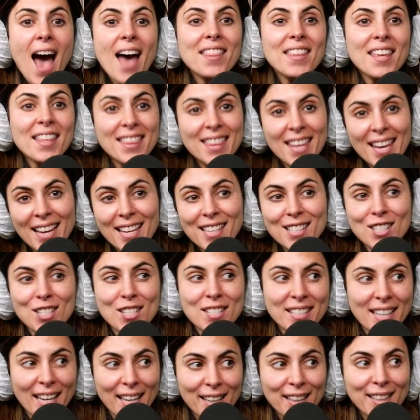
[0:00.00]
and they think it's
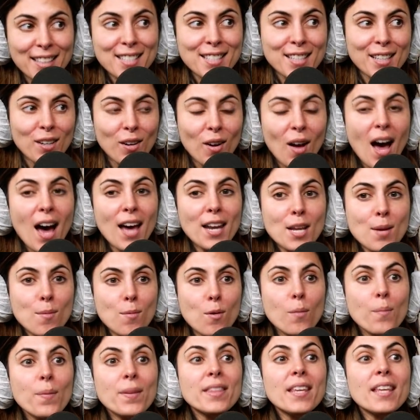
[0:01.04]
just like this little
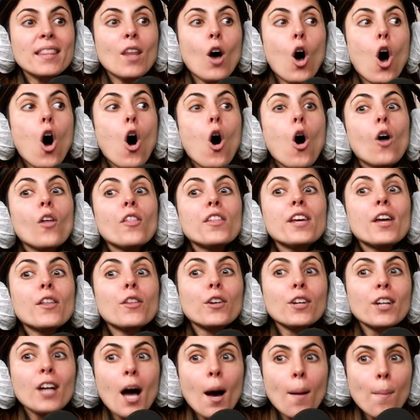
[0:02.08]
honeymoon. But then all the
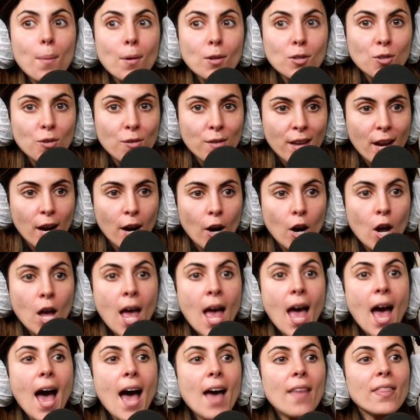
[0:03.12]
other couples are there,
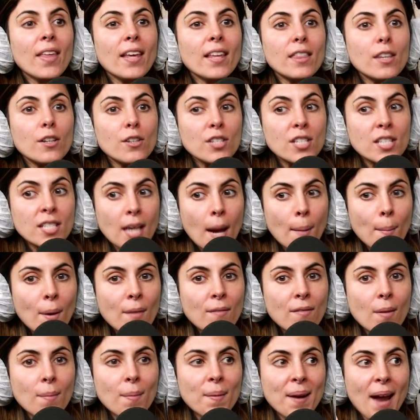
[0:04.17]
and like there's some
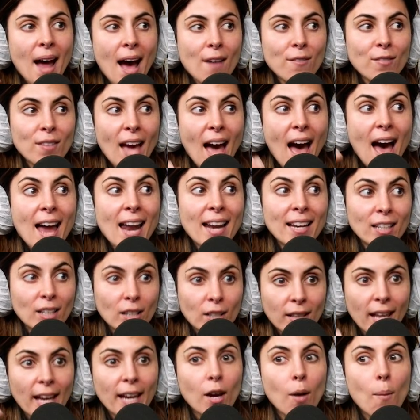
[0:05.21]
of them that have had
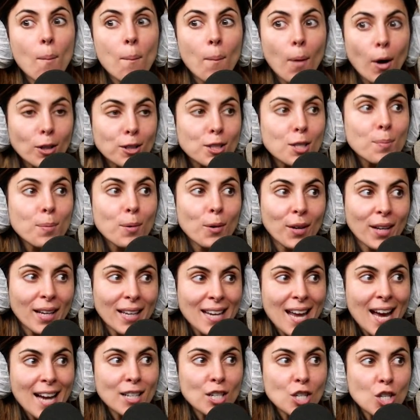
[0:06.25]
like multiple
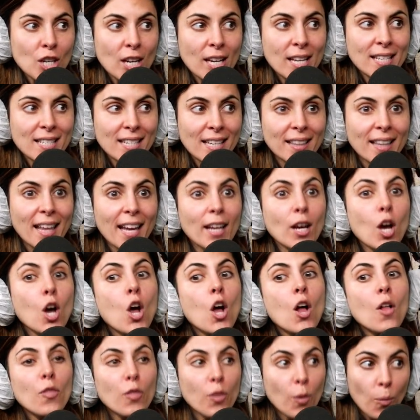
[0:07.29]
connections, and like
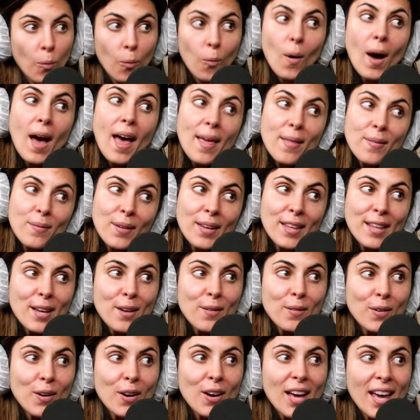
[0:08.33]
the one with your
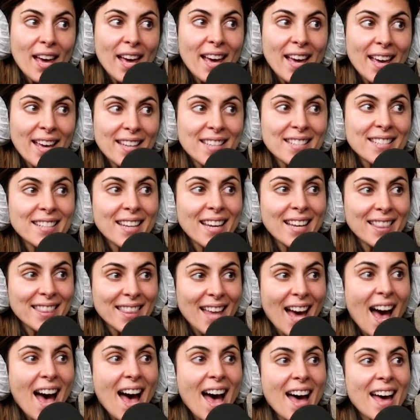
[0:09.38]
voice like
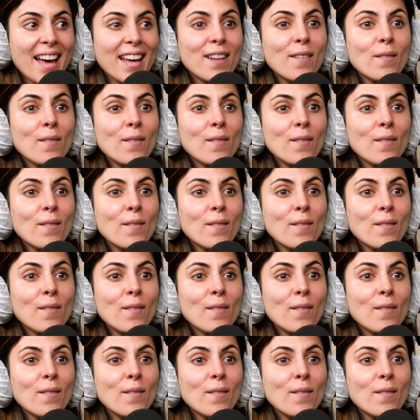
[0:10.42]
that.